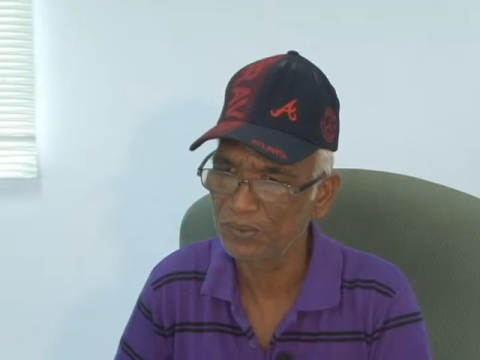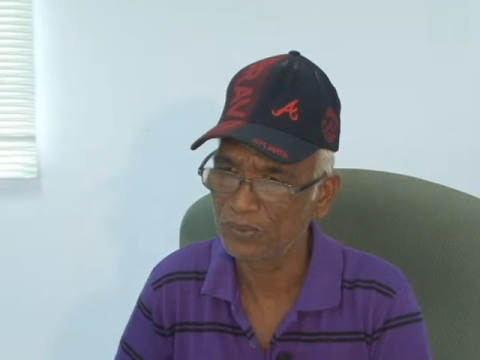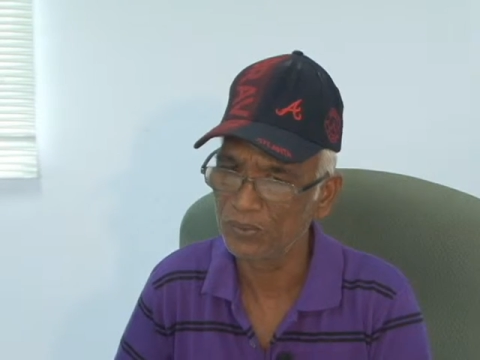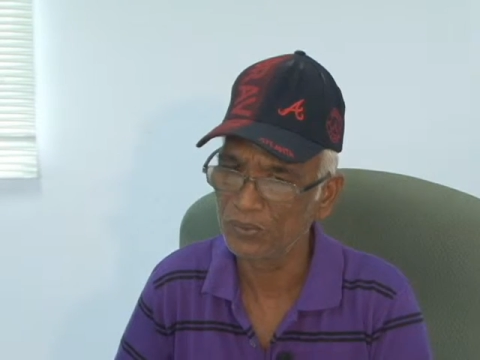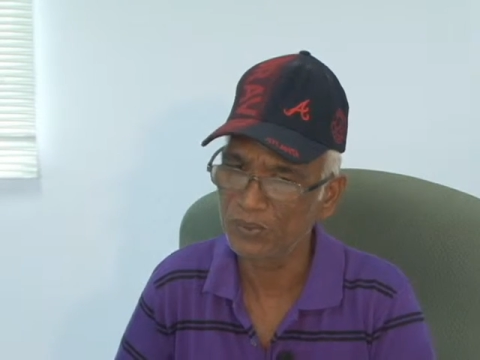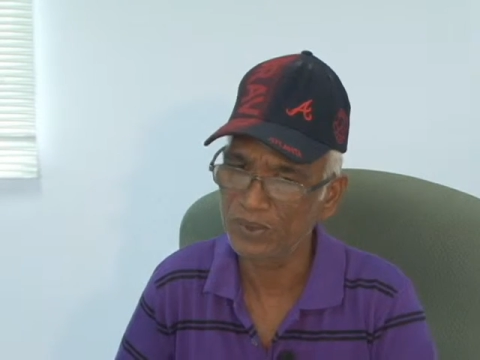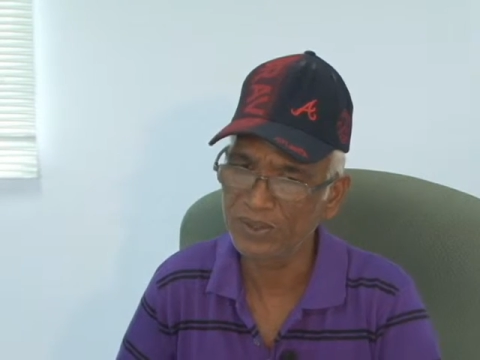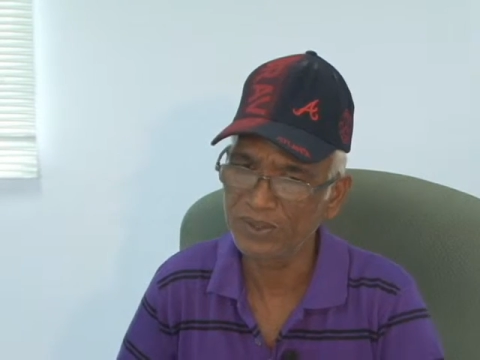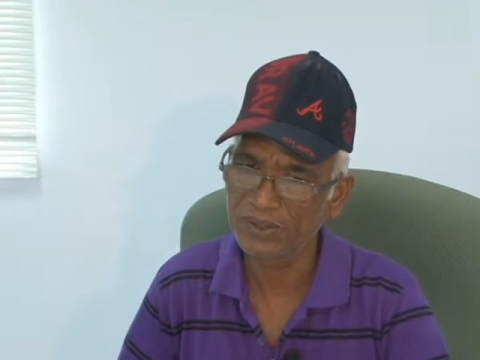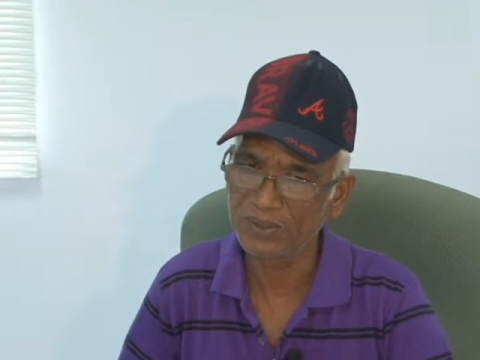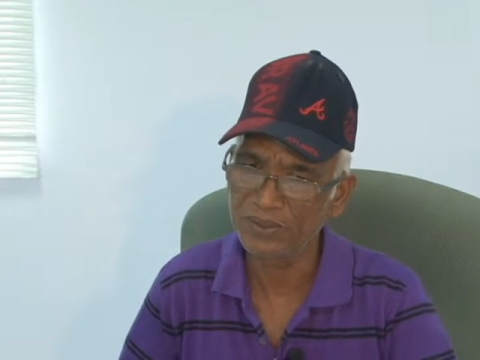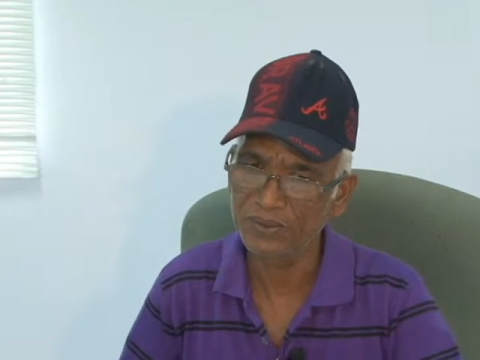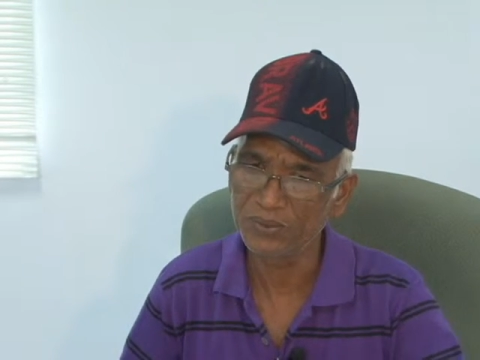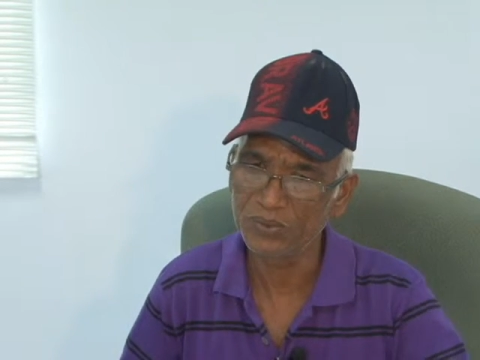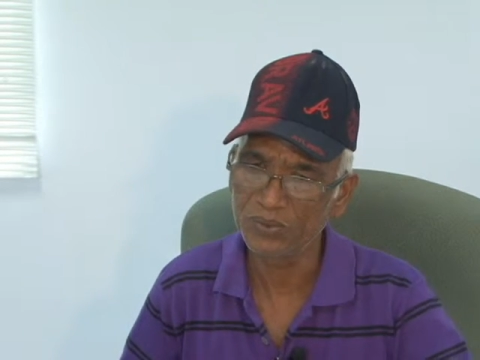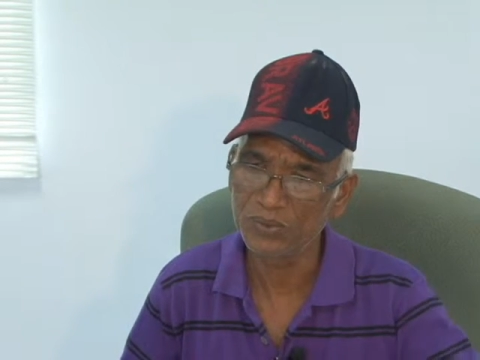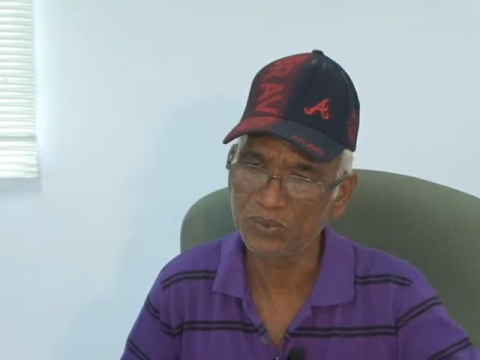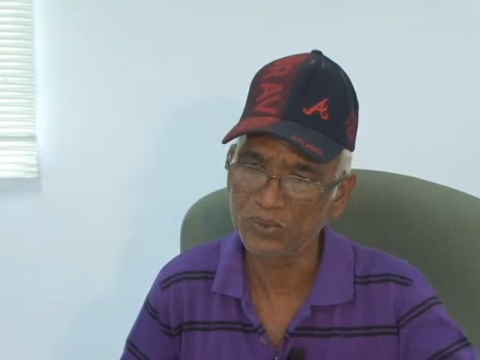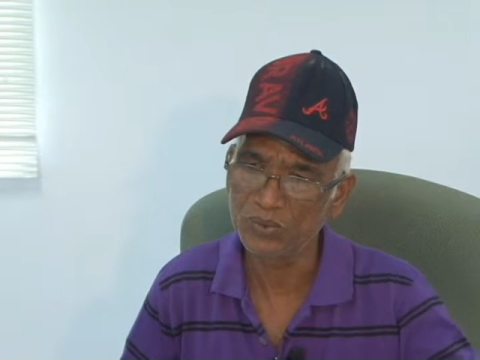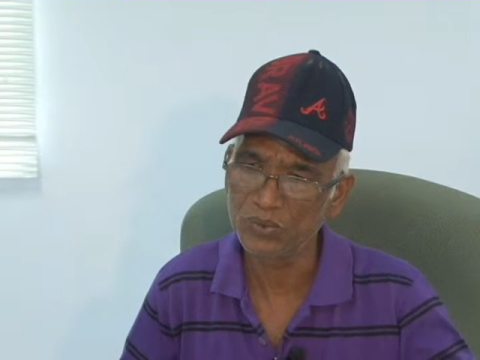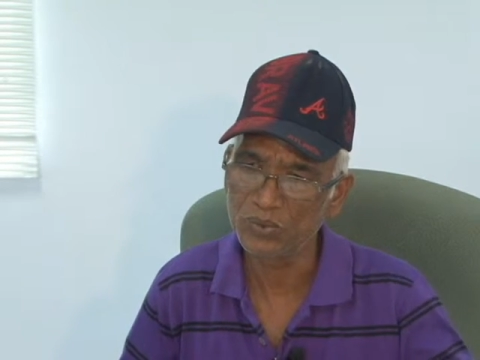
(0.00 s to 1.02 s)
where they
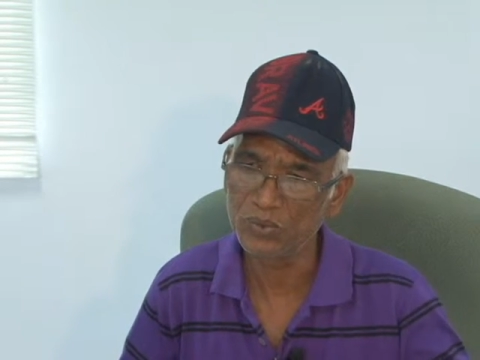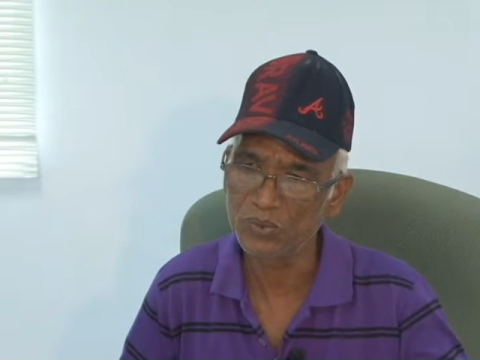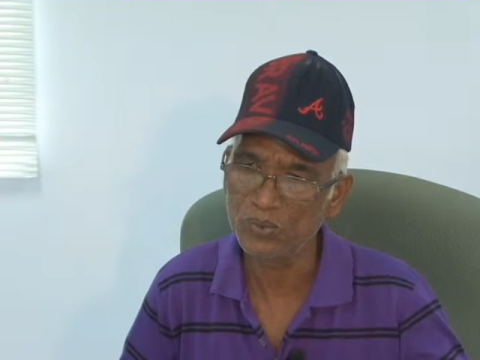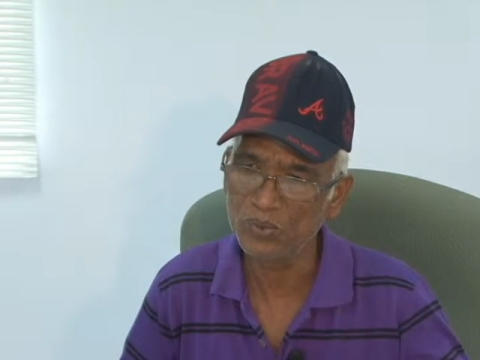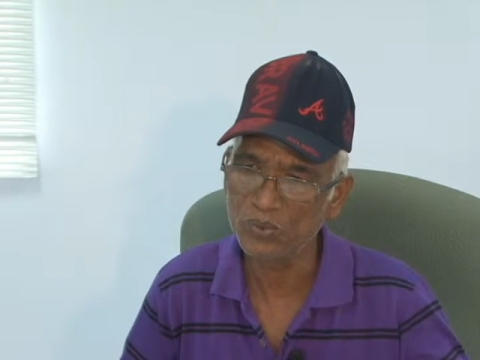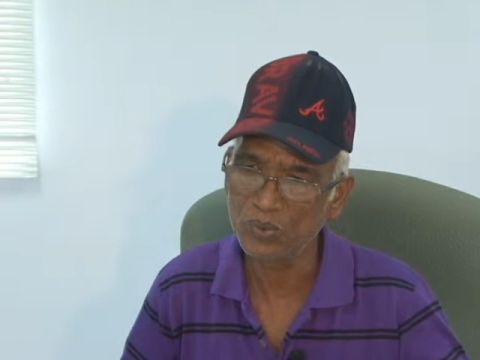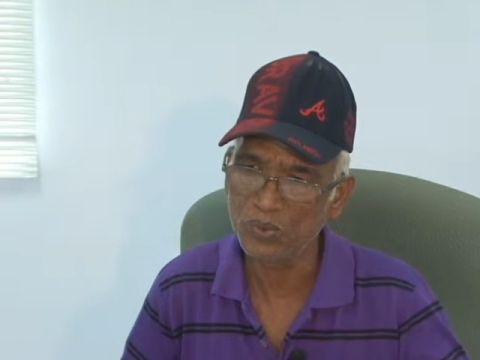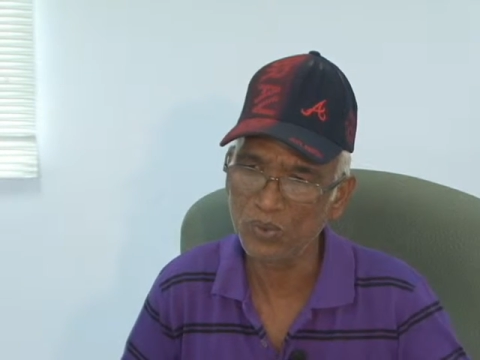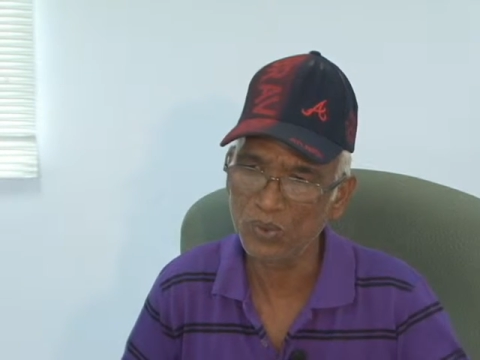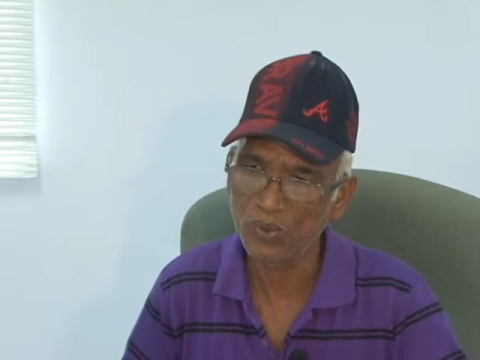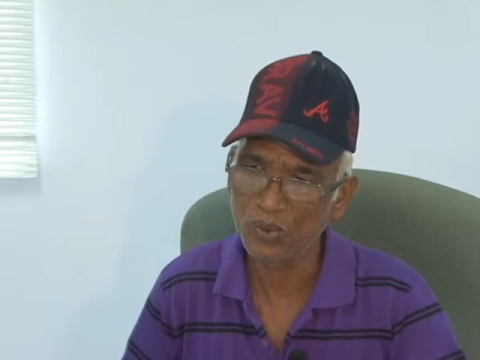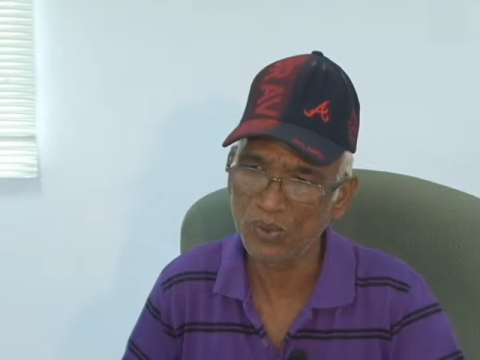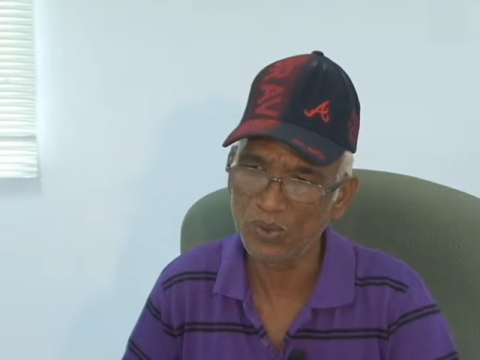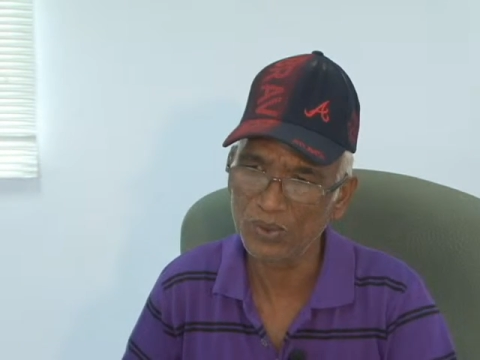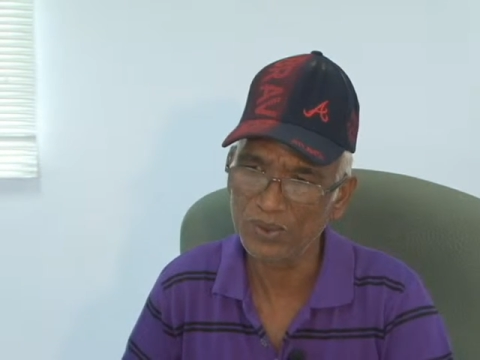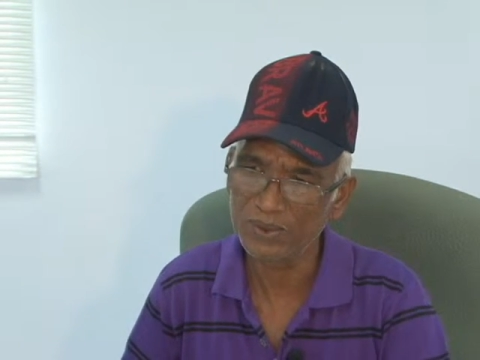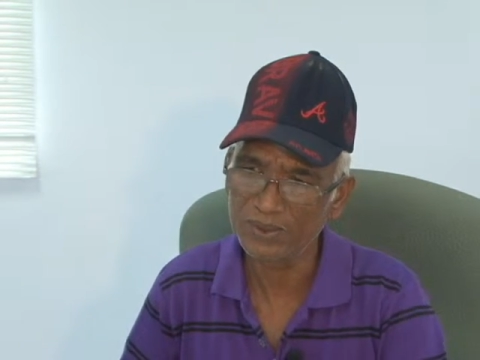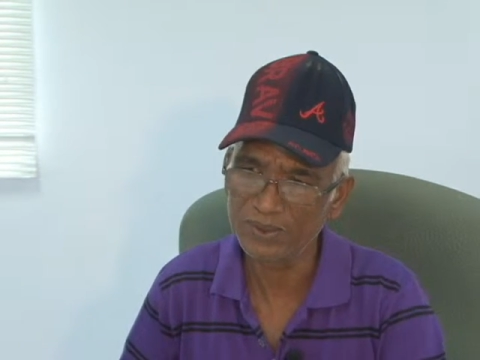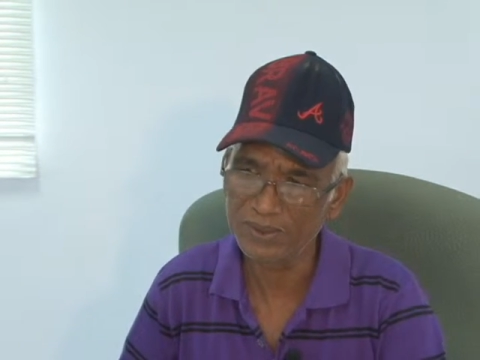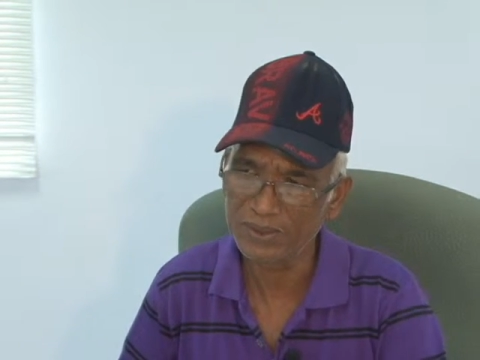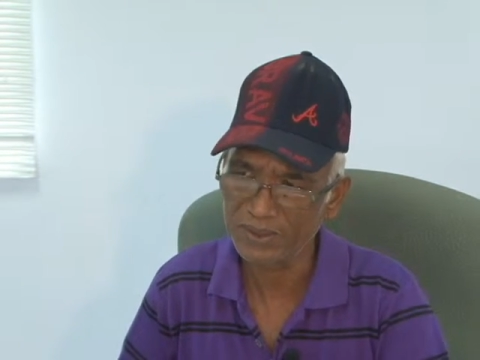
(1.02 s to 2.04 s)

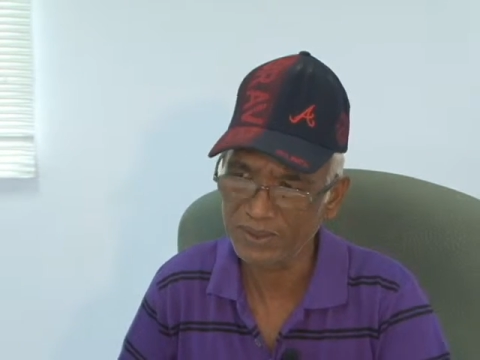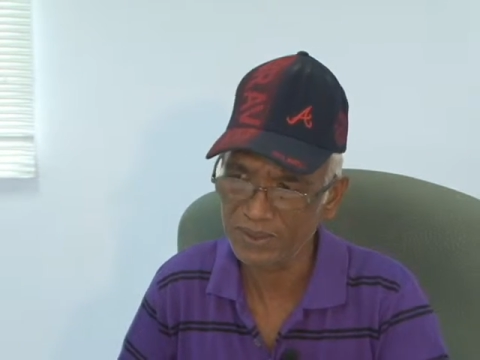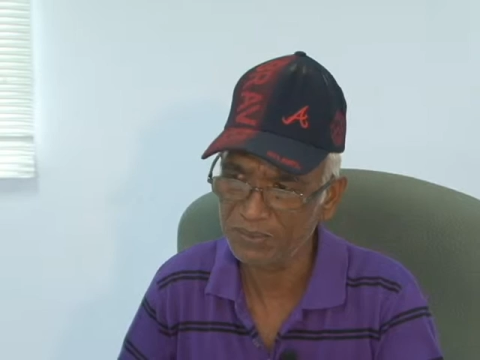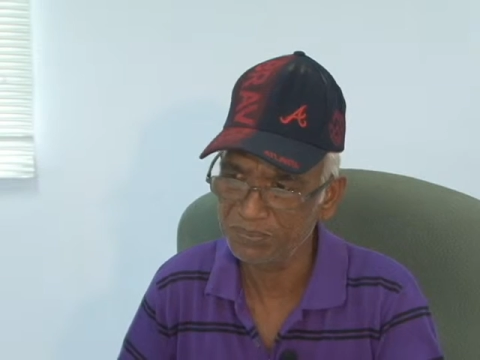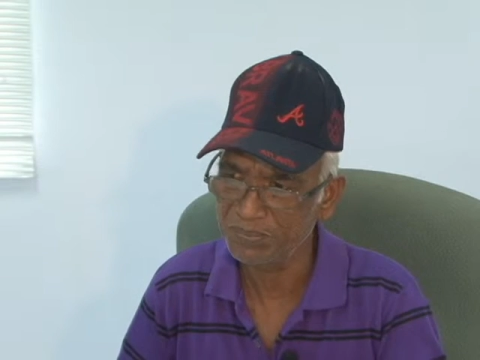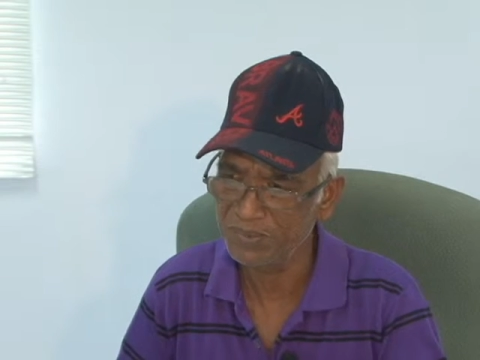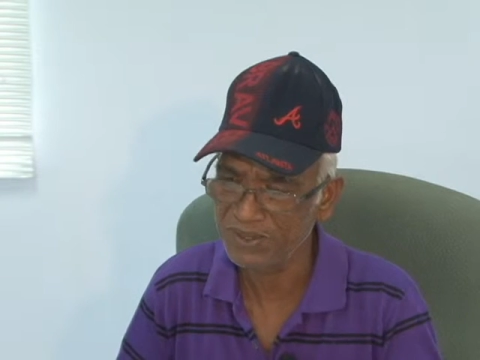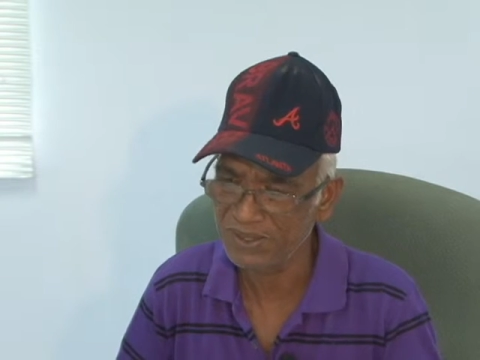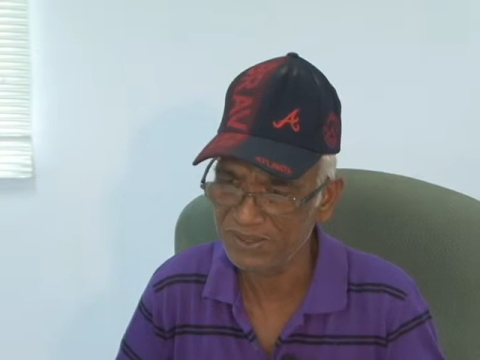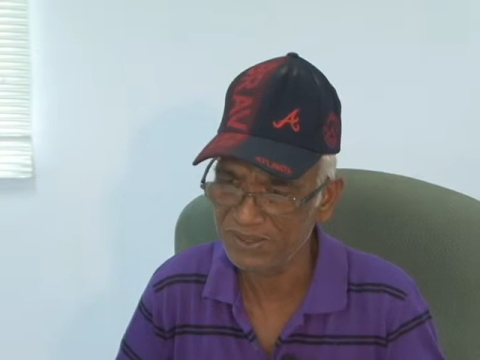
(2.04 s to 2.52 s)
keep the